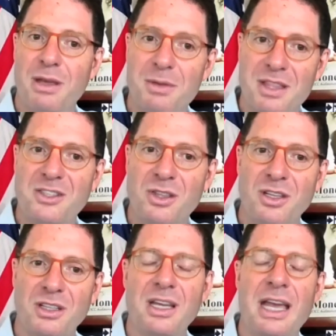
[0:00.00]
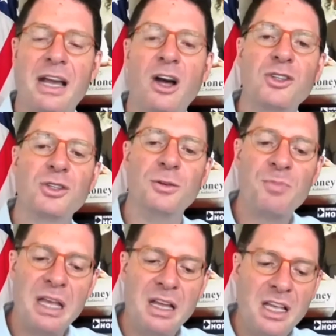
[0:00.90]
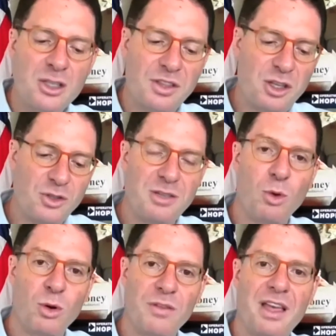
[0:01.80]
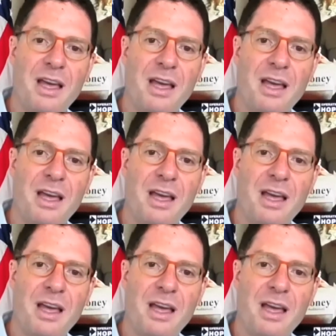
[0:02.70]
Maybe that's a thing to hang on to. So I think you'll see more of